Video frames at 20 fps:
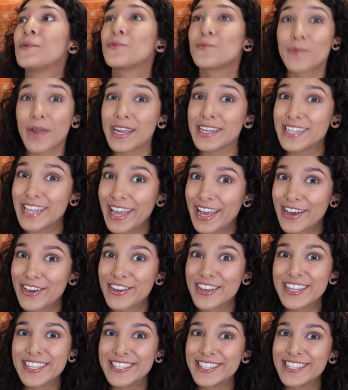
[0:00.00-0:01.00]
right
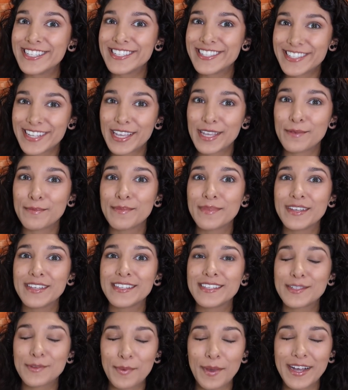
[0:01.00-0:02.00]
now in this same
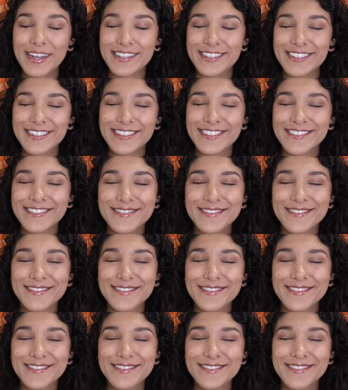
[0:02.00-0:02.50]
spot.